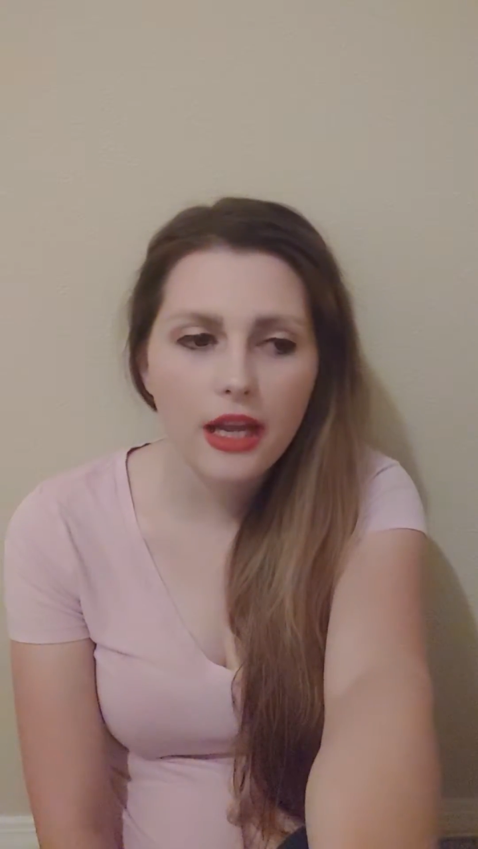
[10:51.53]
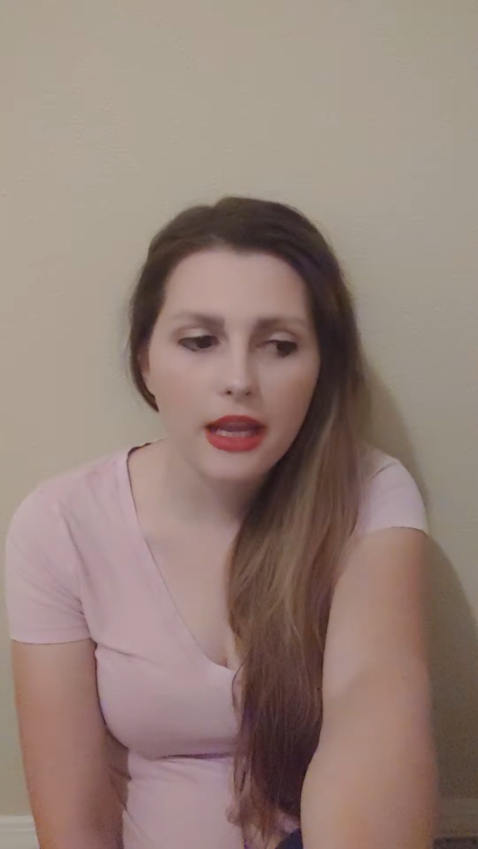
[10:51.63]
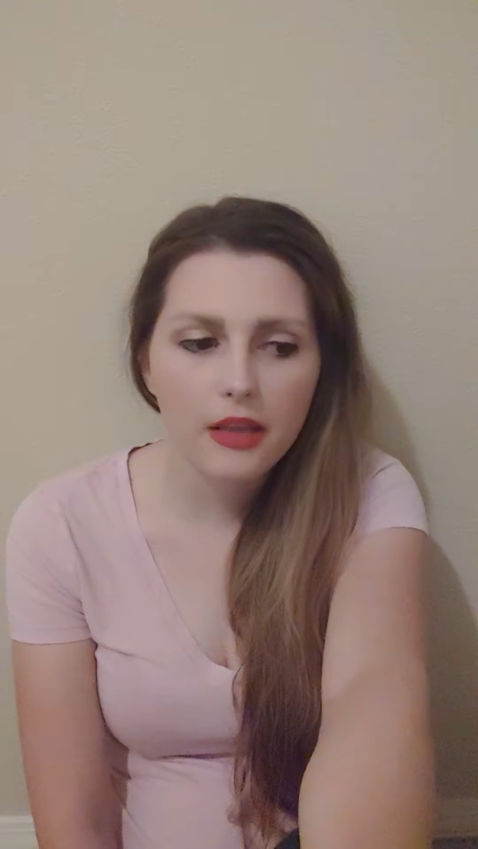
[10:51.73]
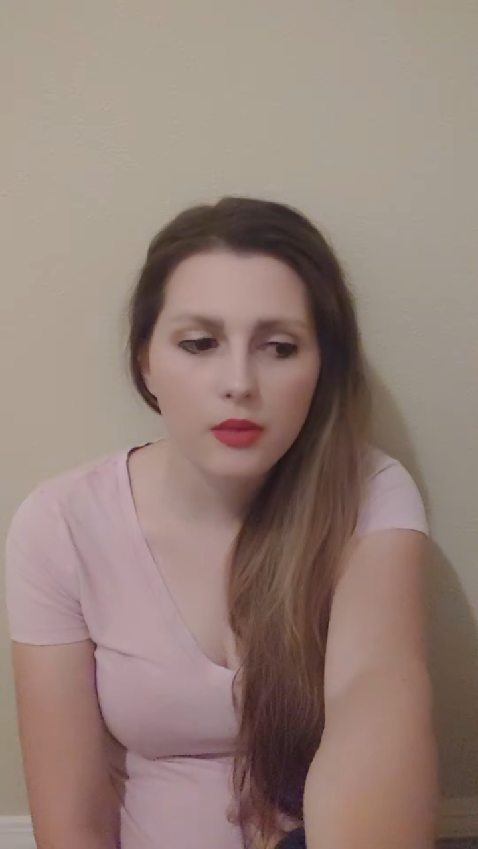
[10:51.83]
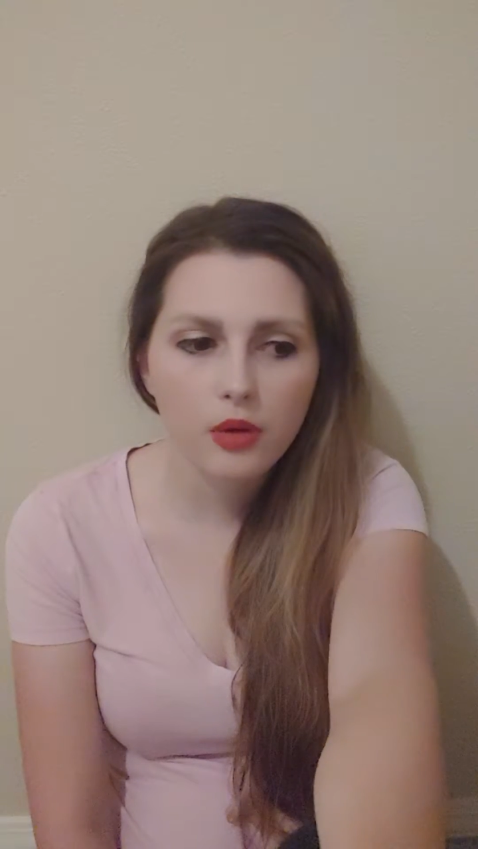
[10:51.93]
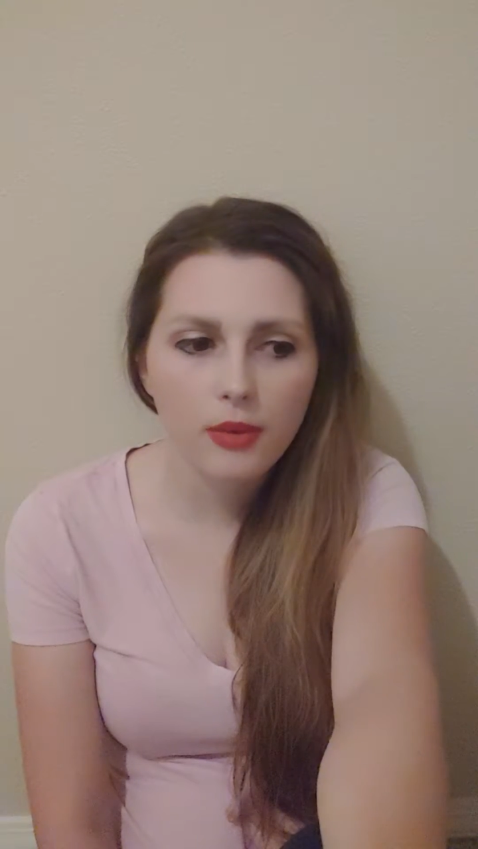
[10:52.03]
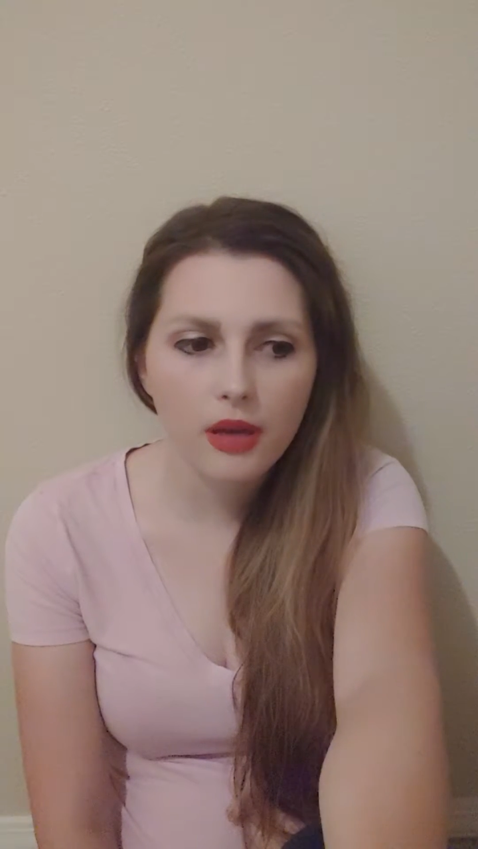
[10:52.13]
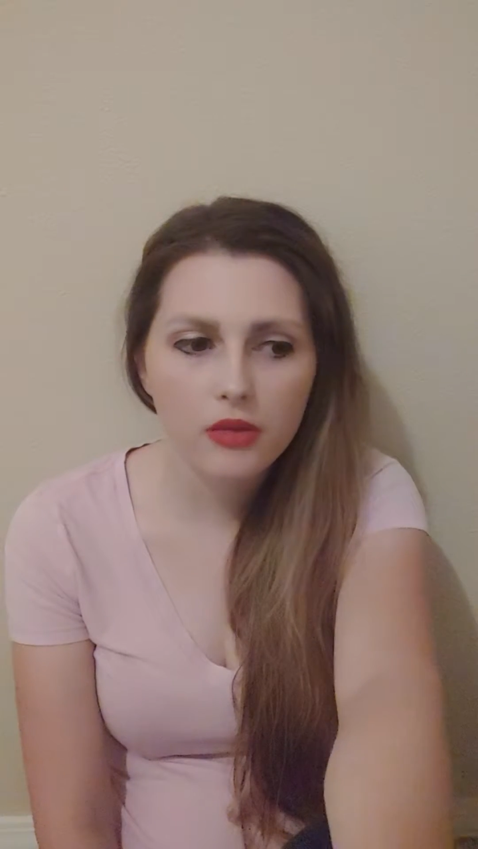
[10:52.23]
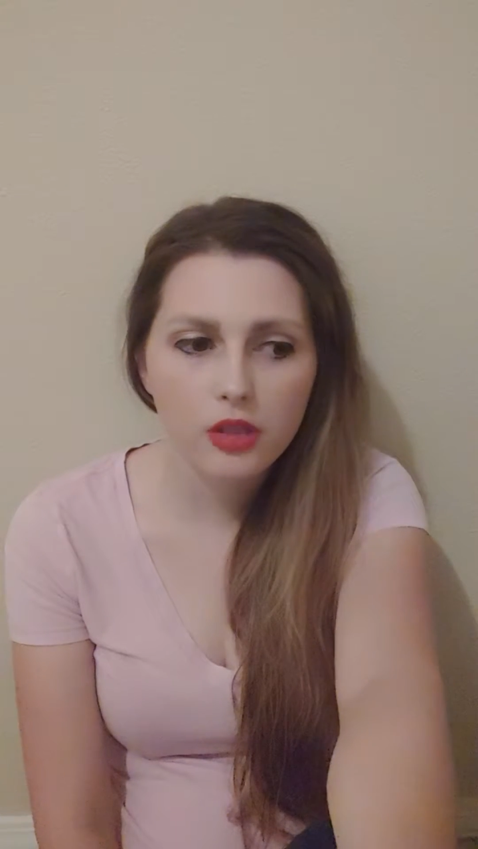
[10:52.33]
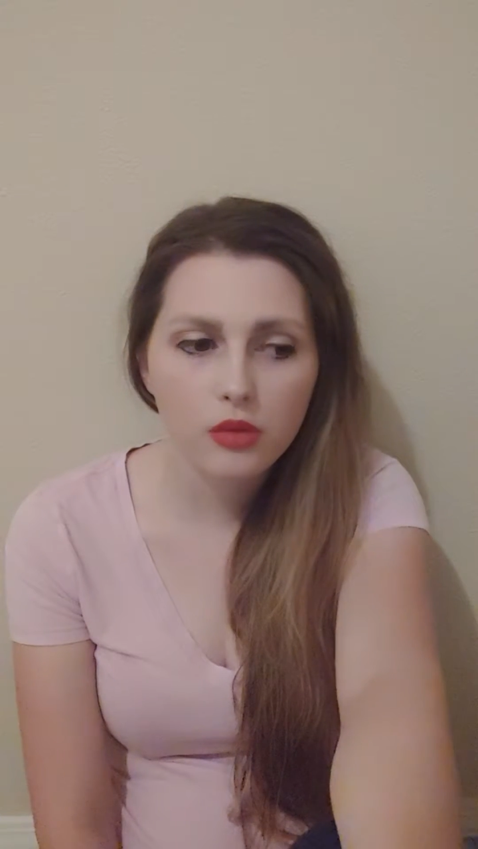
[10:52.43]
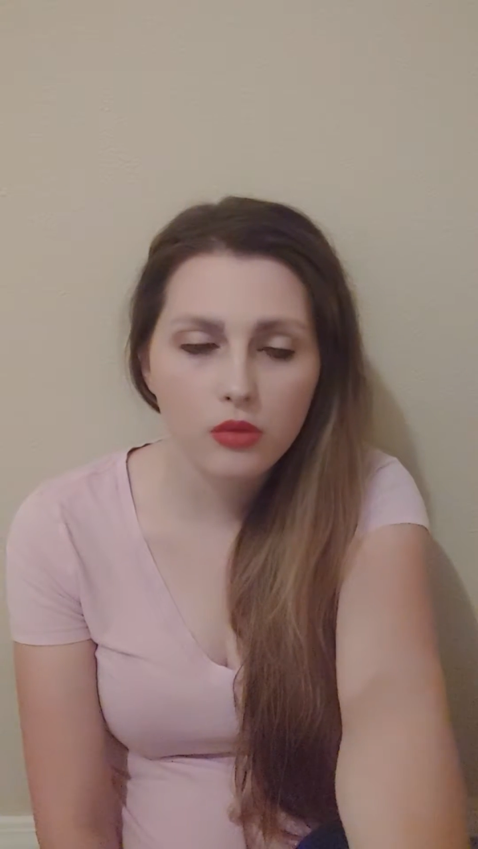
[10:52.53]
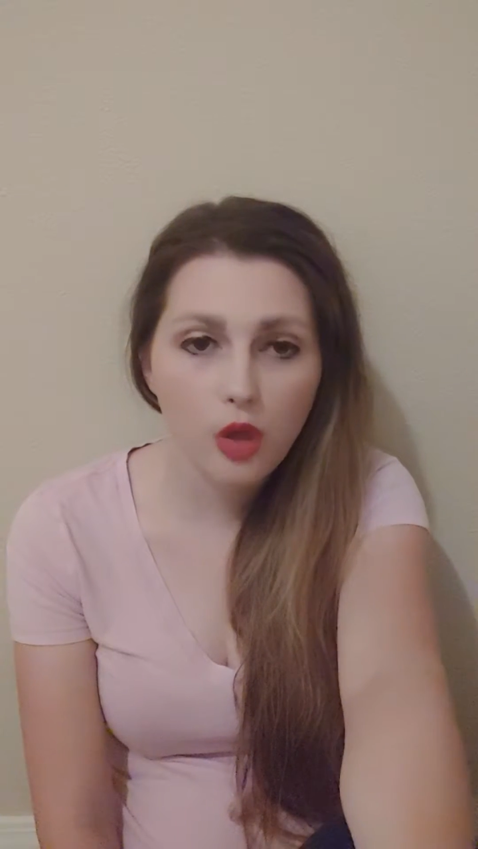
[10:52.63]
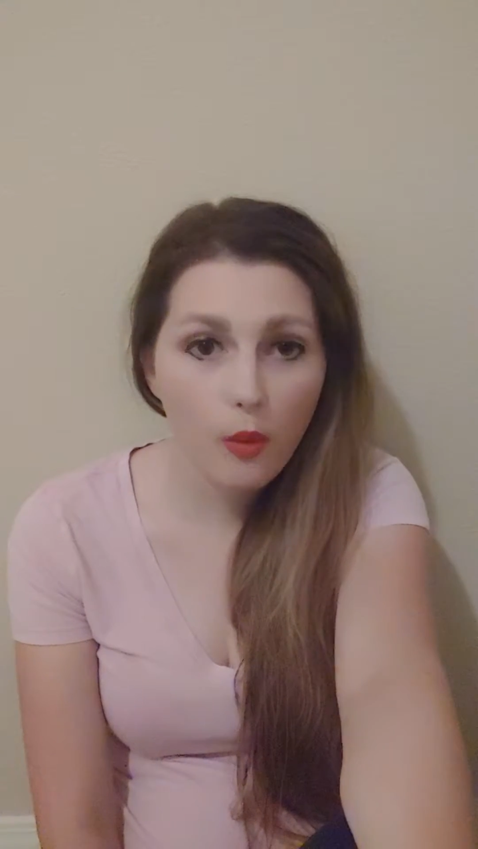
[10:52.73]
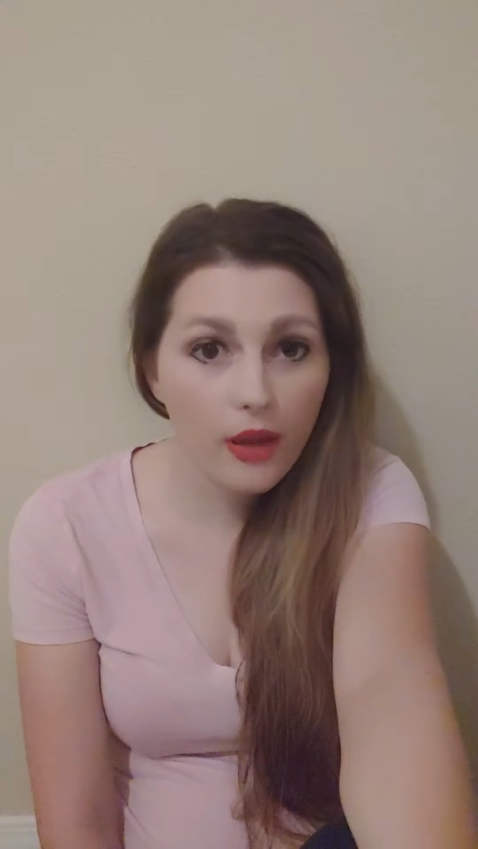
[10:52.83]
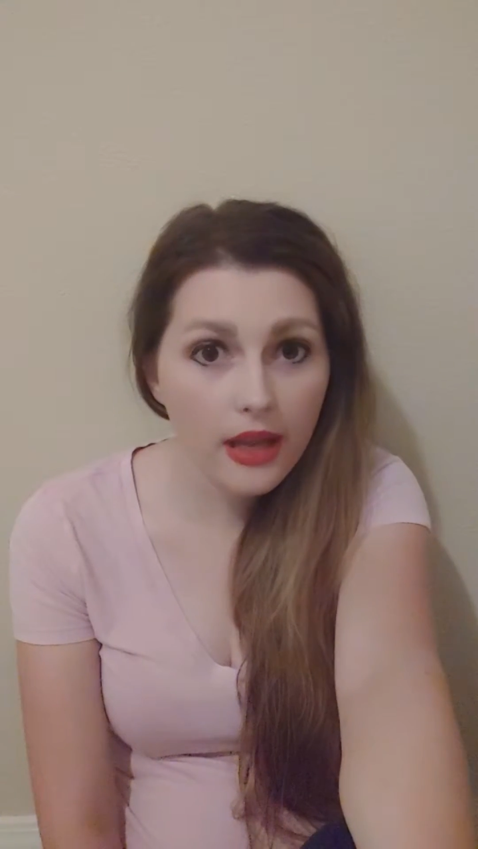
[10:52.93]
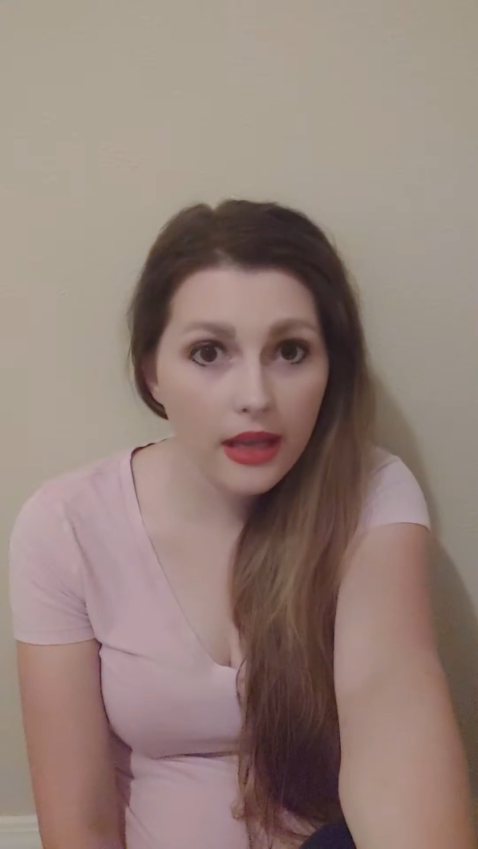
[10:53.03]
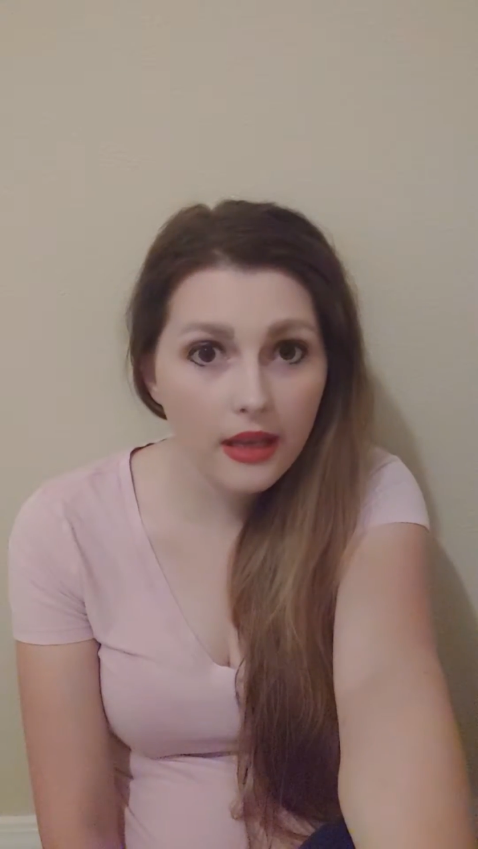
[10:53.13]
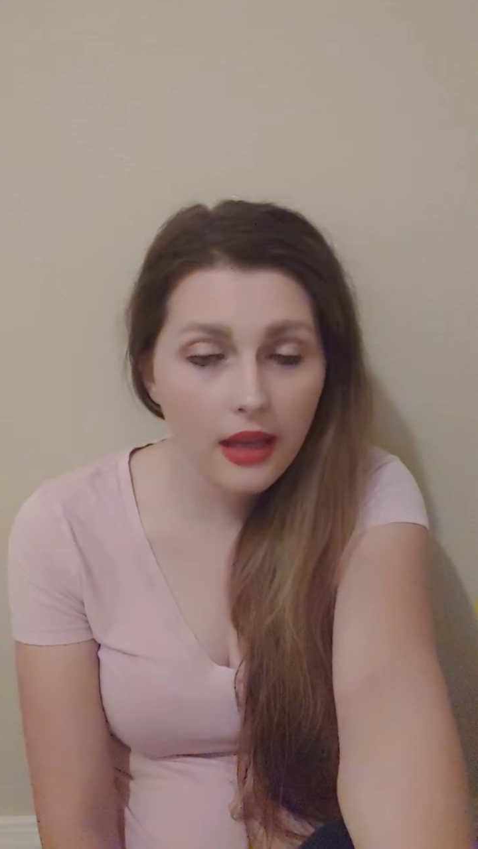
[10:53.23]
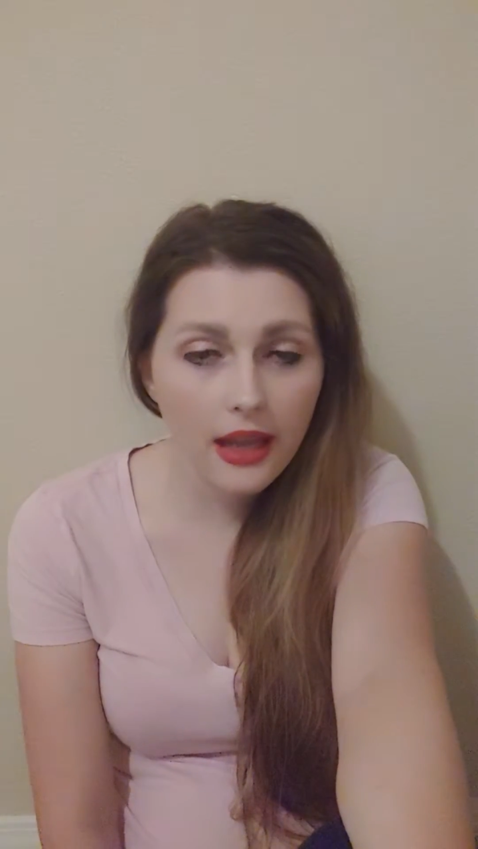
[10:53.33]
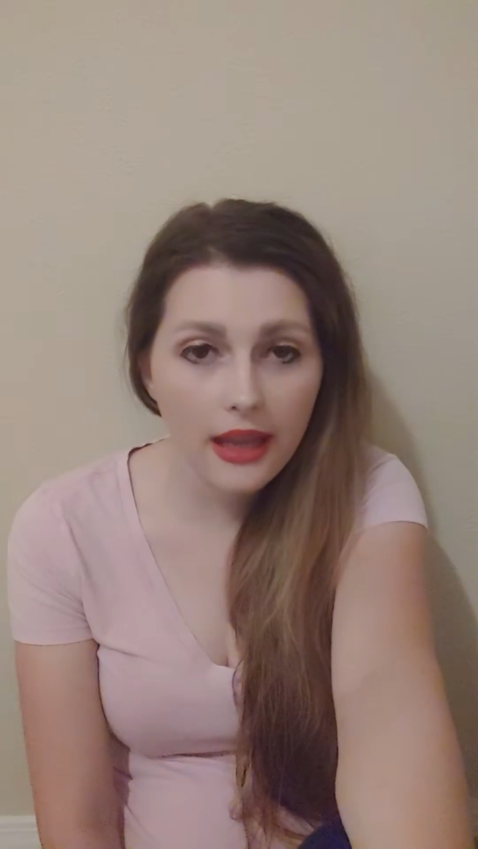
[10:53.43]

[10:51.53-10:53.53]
and we're about to go in,